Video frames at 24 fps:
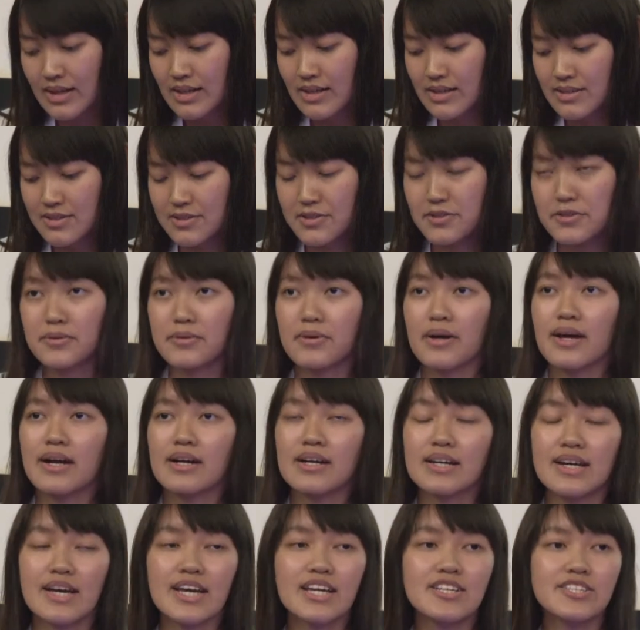So
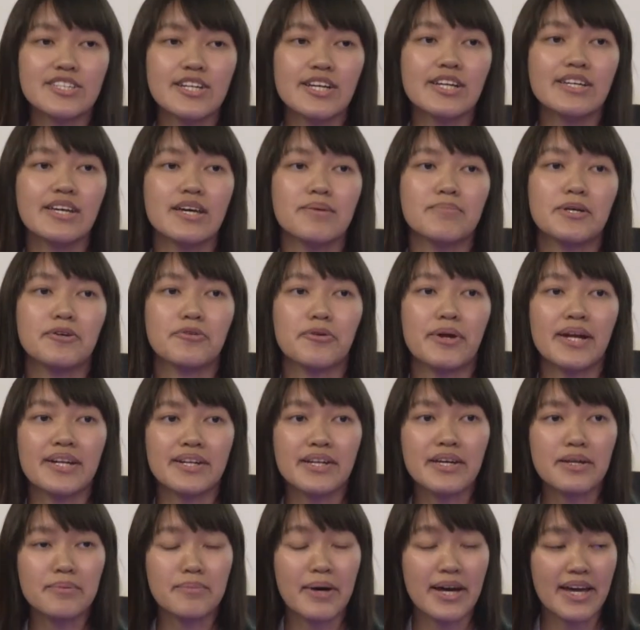a hashtag can be
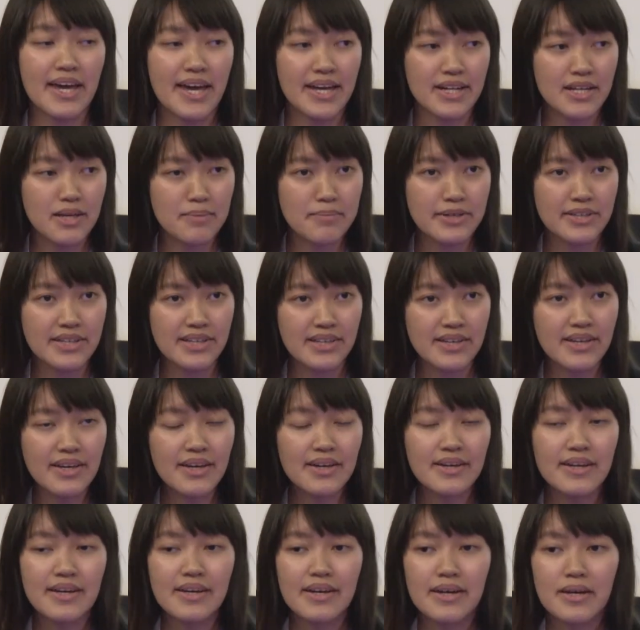created by
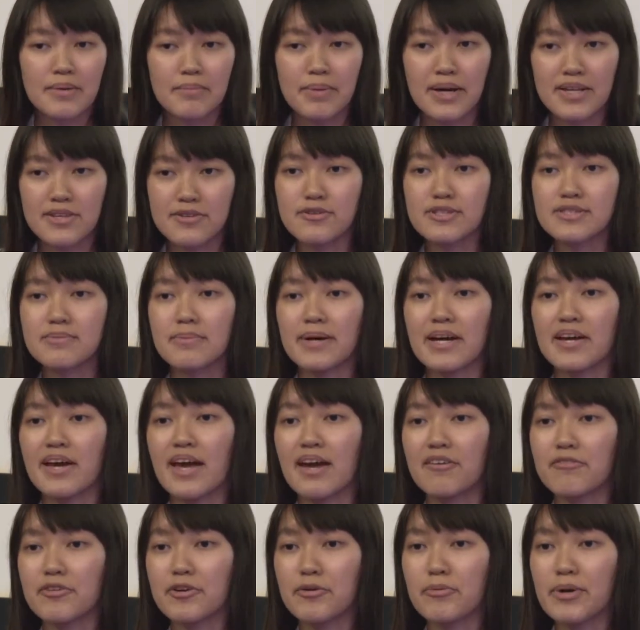anybody but used by
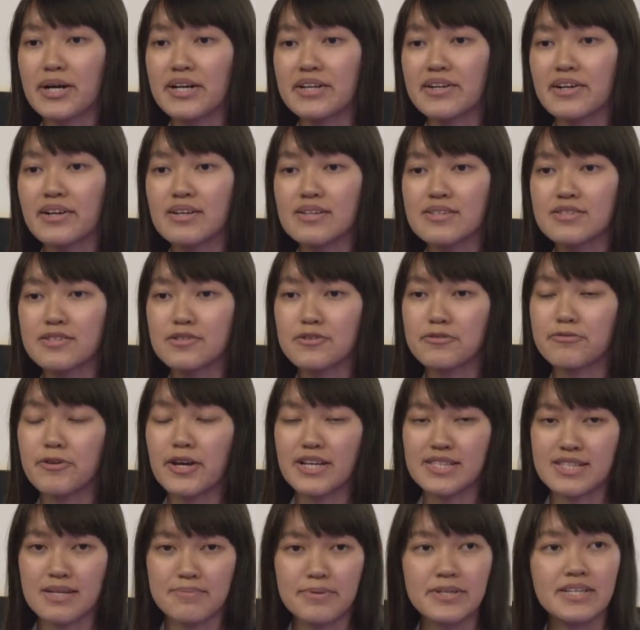everyone. So for
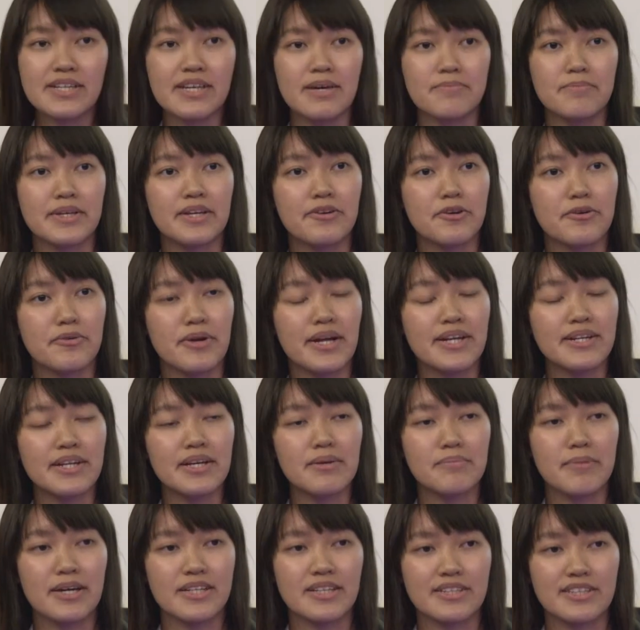example, it can be
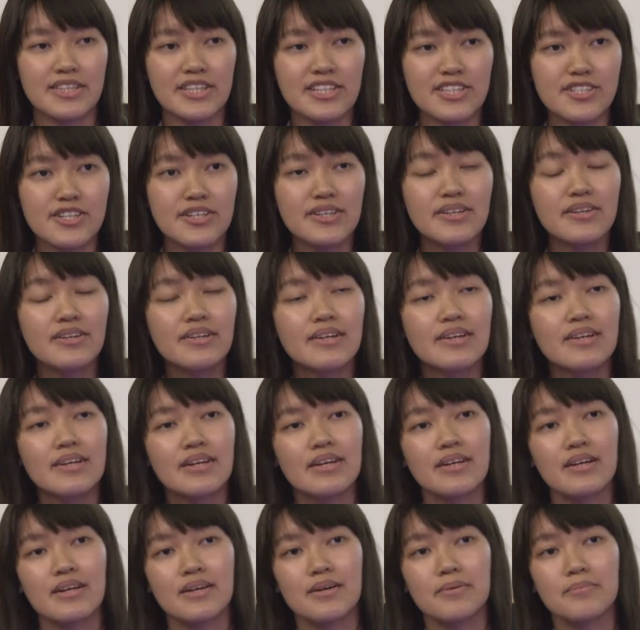created by the teacher
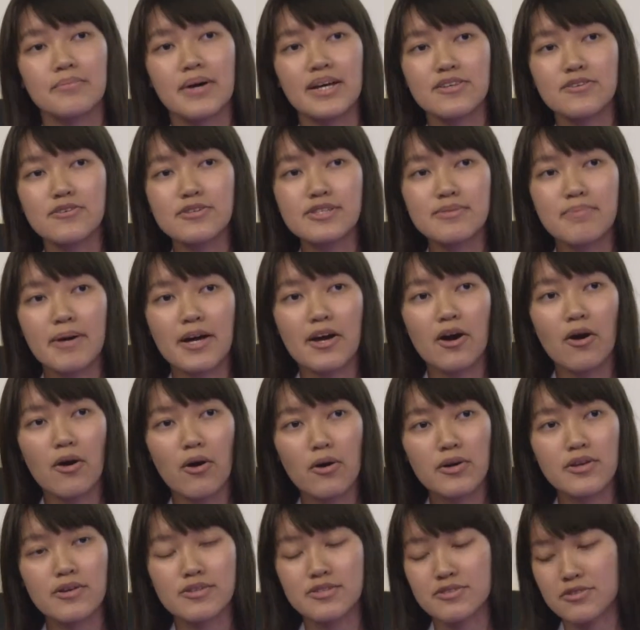but used by
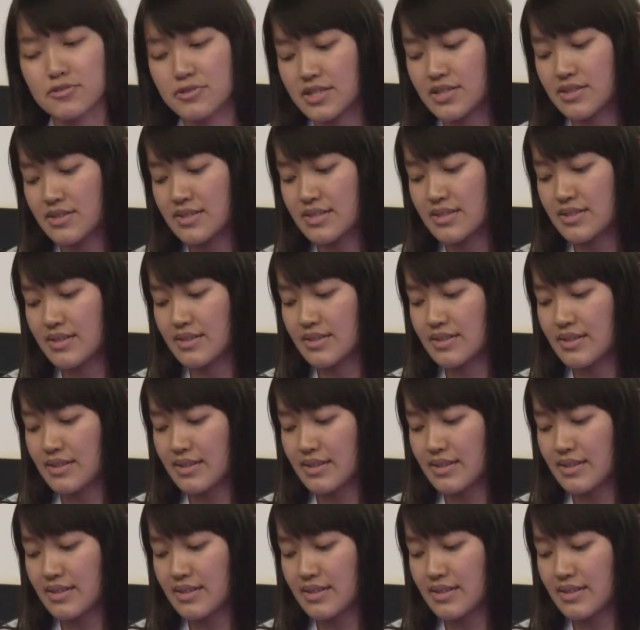all your students.